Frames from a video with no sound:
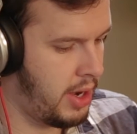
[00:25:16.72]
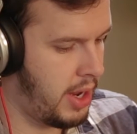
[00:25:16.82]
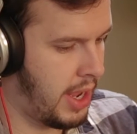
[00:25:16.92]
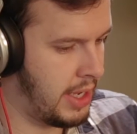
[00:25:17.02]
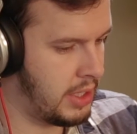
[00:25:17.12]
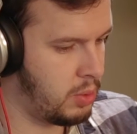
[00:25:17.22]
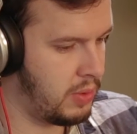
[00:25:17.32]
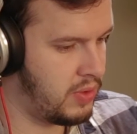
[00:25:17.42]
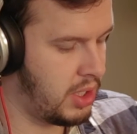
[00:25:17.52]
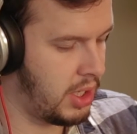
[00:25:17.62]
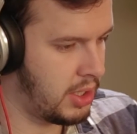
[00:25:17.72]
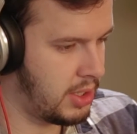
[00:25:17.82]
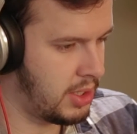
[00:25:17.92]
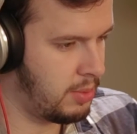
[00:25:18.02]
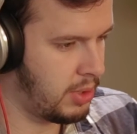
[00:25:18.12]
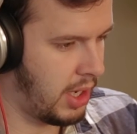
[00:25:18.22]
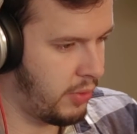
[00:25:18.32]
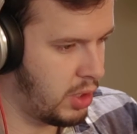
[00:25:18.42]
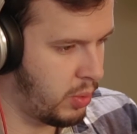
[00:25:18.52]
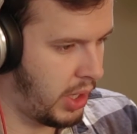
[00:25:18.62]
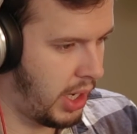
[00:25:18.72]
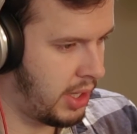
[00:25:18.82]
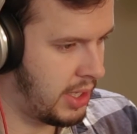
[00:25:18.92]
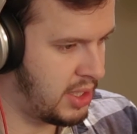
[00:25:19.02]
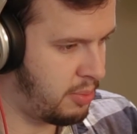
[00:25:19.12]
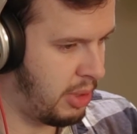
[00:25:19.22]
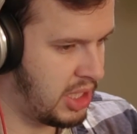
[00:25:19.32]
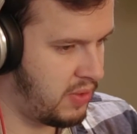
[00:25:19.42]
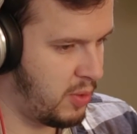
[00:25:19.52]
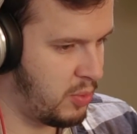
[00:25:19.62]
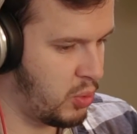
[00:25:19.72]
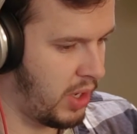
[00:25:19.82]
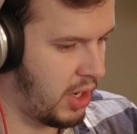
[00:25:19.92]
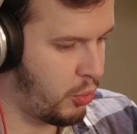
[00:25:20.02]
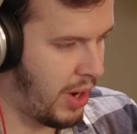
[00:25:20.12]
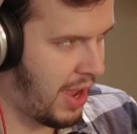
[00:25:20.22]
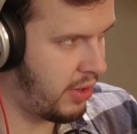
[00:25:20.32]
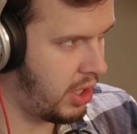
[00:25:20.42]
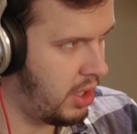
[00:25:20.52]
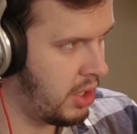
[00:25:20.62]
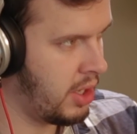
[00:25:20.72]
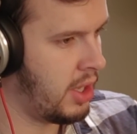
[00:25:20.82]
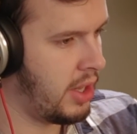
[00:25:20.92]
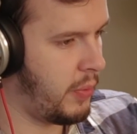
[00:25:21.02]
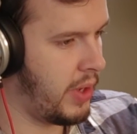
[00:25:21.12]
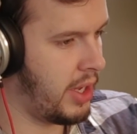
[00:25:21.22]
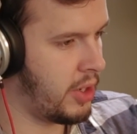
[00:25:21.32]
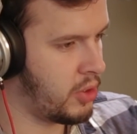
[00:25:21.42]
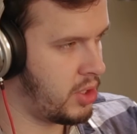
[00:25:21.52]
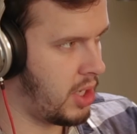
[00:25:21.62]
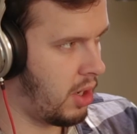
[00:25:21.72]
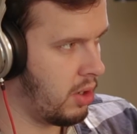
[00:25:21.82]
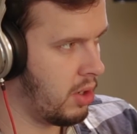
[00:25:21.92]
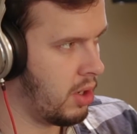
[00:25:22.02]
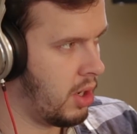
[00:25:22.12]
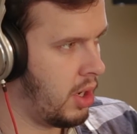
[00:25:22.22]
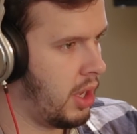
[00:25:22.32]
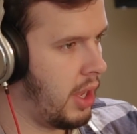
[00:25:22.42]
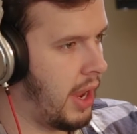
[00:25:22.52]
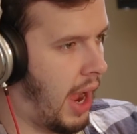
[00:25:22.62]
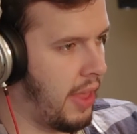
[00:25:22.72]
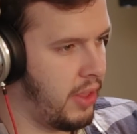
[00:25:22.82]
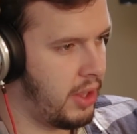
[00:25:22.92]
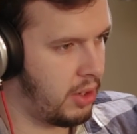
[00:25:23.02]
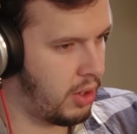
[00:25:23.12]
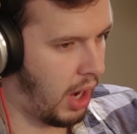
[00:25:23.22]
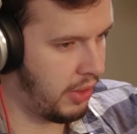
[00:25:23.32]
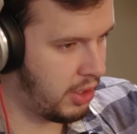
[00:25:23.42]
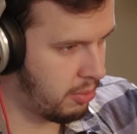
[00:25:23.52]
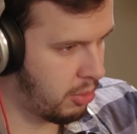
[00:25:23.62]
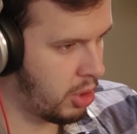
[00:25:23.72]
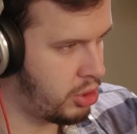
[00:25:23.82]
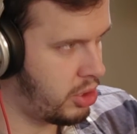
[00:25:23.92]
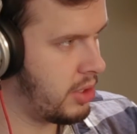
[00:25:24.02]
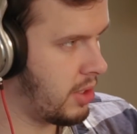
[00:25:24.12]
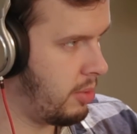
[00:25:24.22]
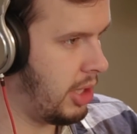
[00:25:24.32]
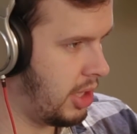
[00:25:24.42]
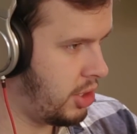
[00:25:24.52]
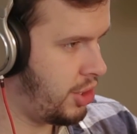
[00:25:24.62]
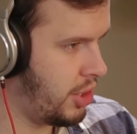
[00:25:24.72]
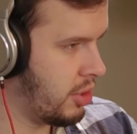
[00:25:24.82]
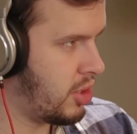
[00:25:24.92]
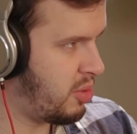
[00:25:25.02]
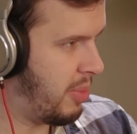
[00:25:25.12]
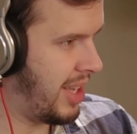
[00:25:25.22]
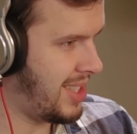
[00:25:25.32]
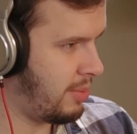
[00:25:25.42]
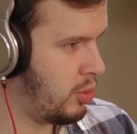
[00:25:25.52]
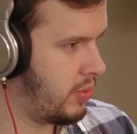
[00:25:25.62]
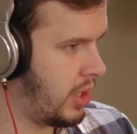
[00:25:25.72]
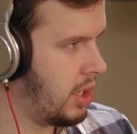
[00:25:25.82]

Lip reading: as we've seen, because it seems like every year we're getting that space film. So we had Gravity, then we had Interstellar. I think The Martian is going to be this year's space movie.